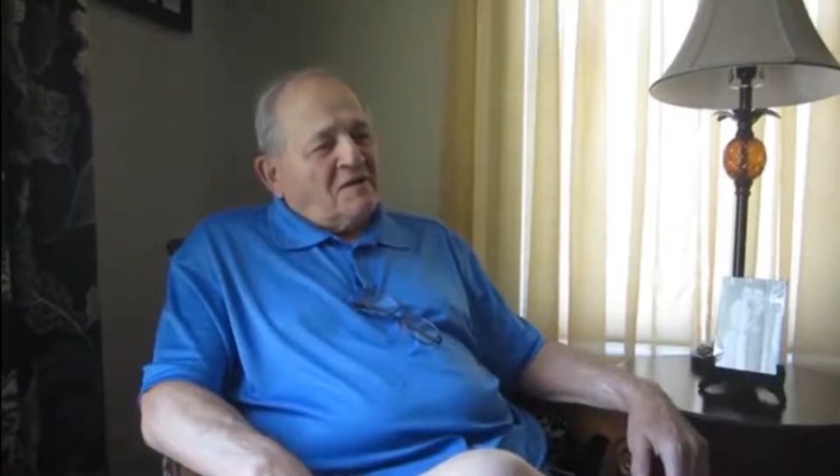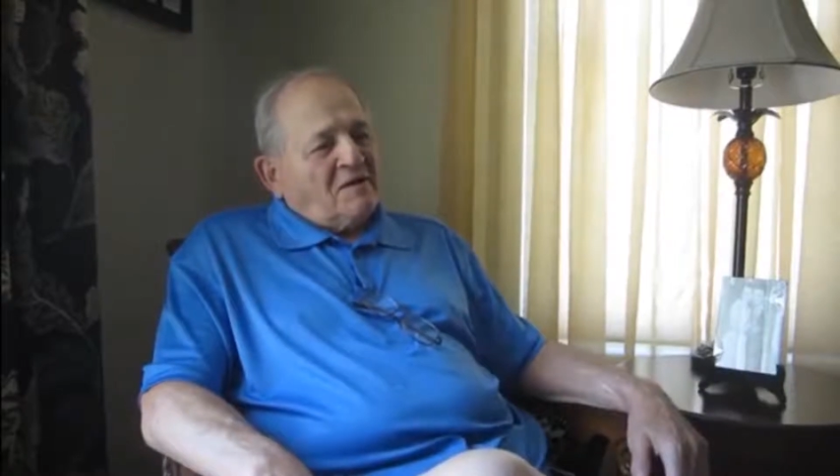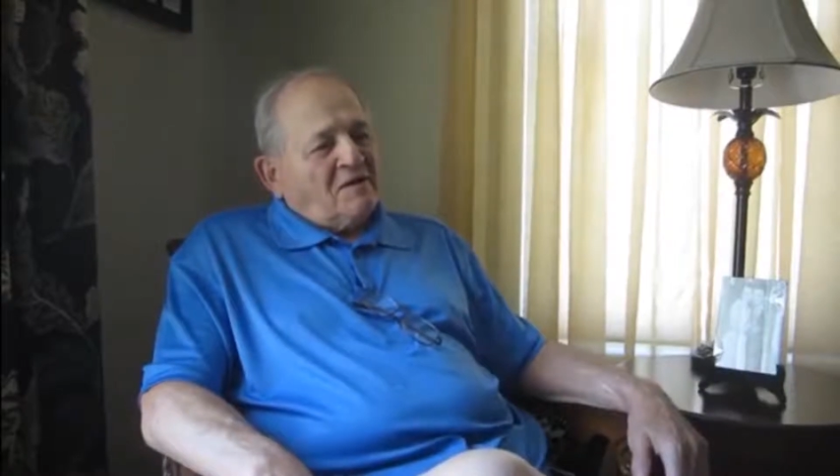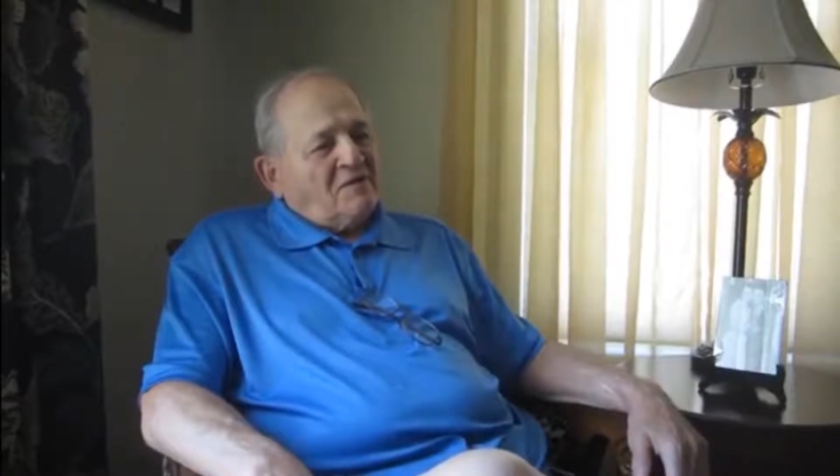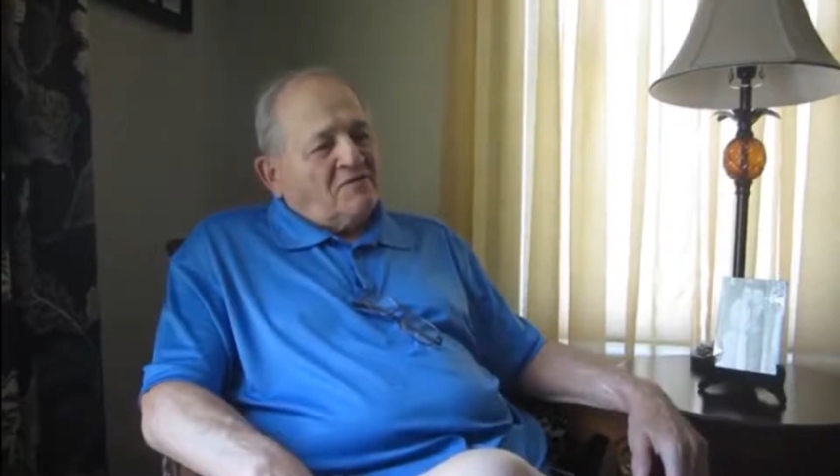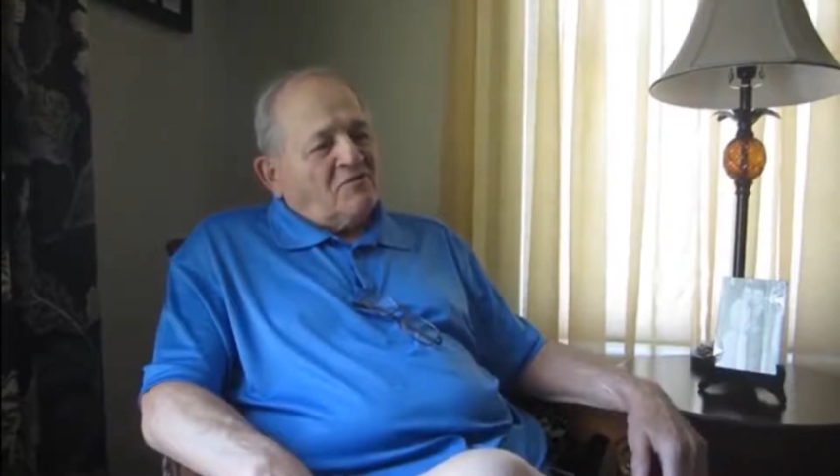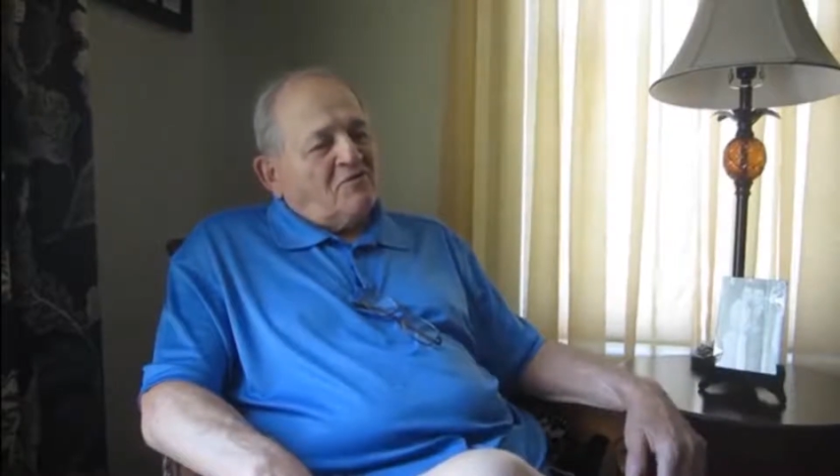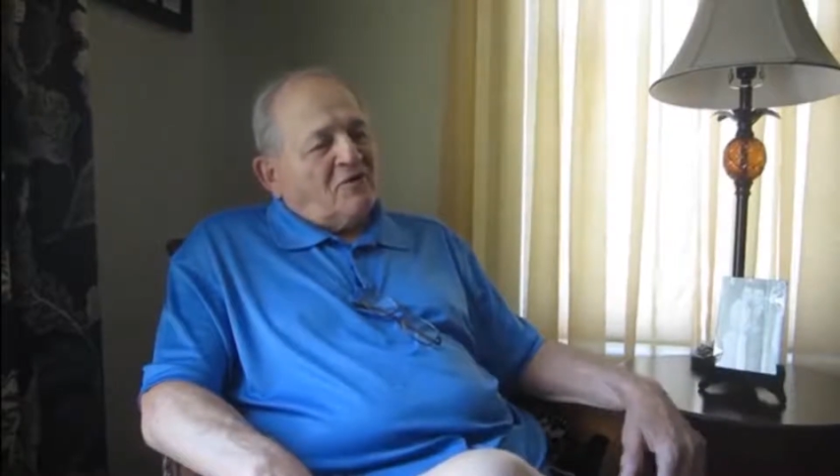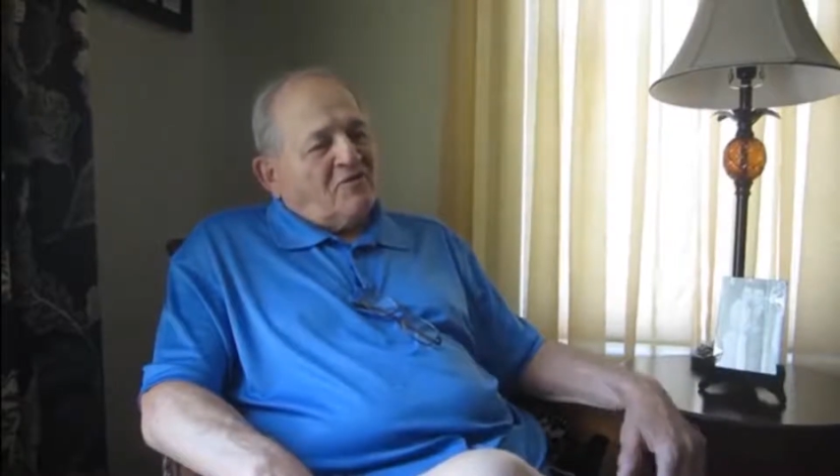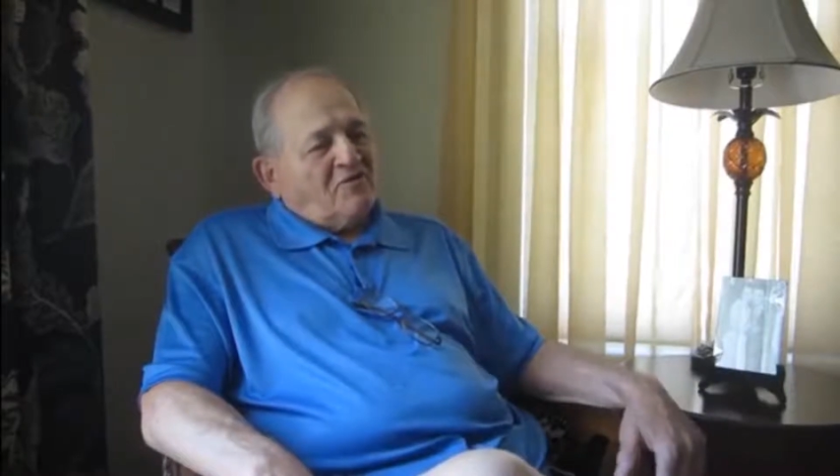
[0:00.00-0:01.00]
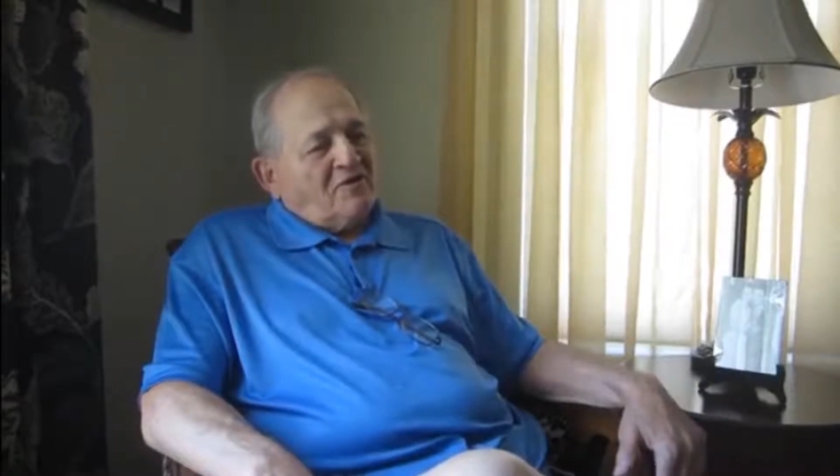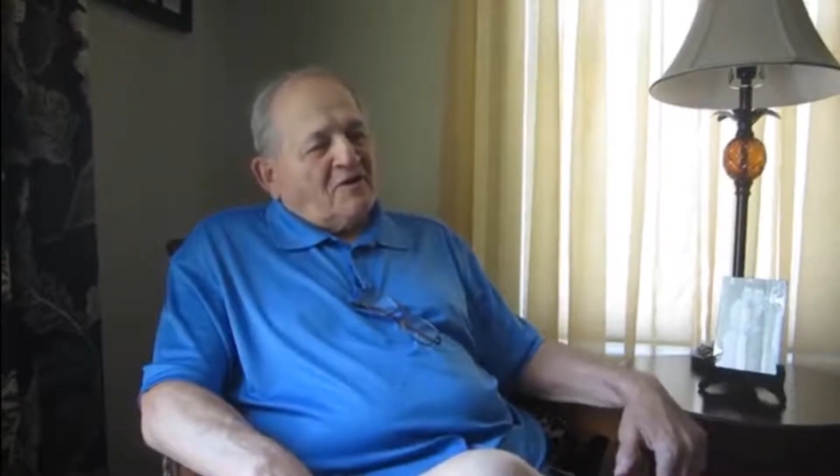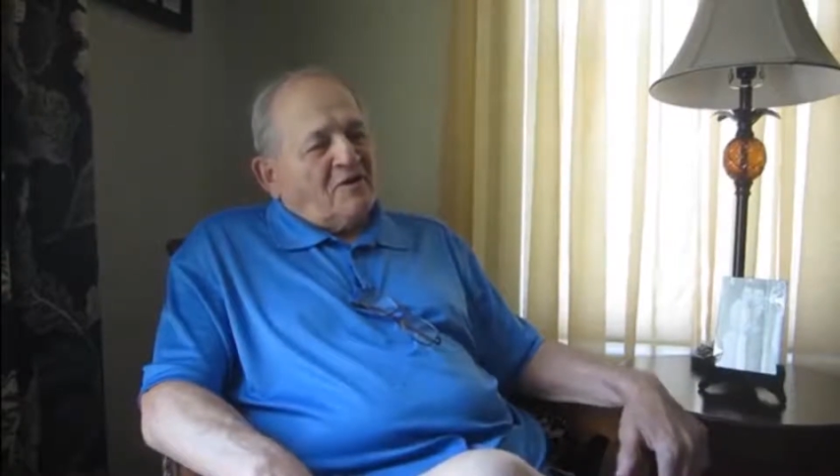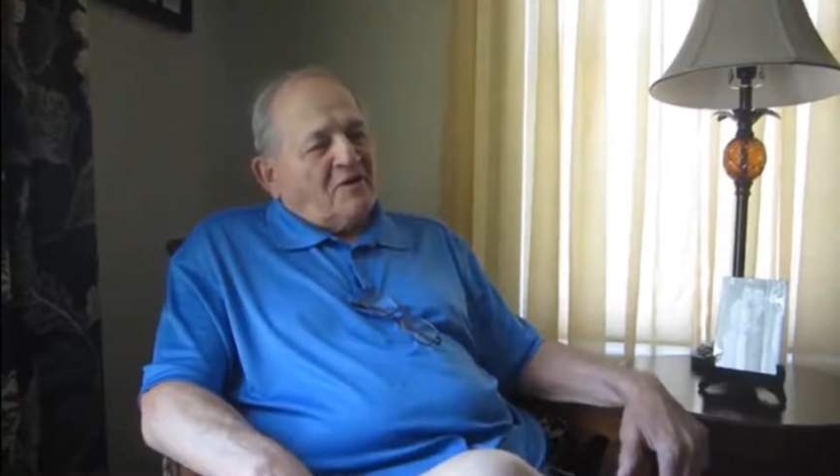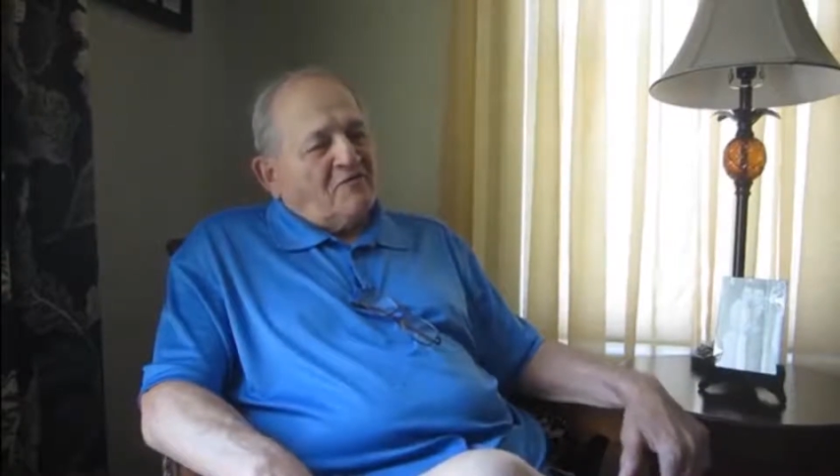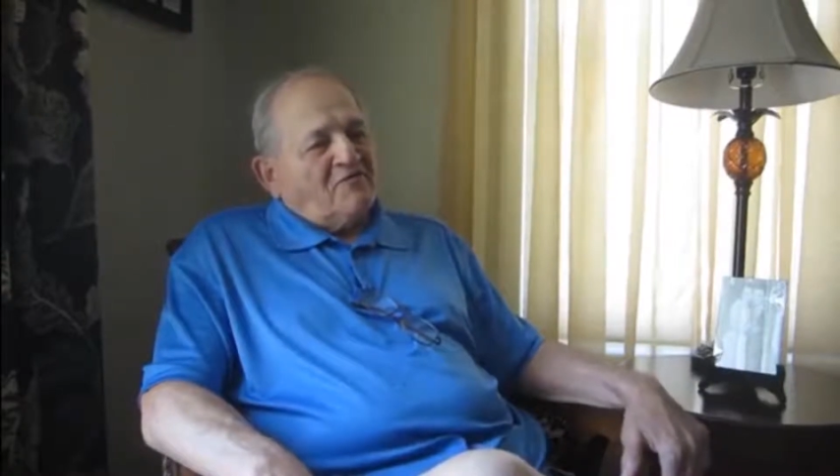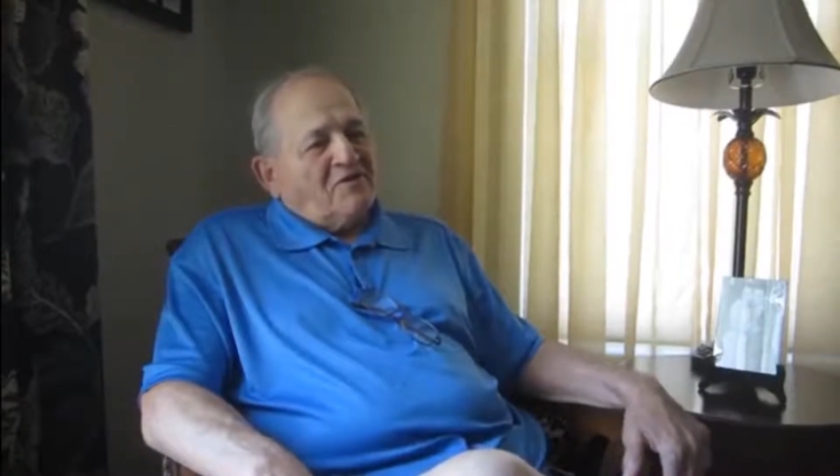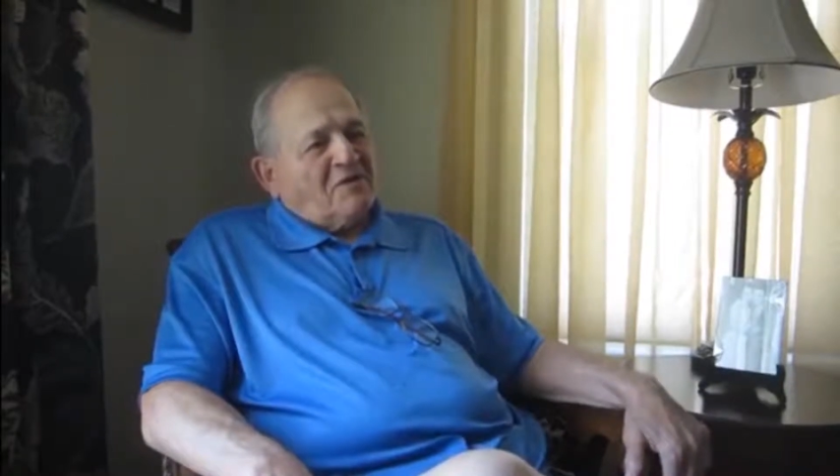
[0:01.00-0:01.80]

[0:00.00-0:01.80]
and I do nothing every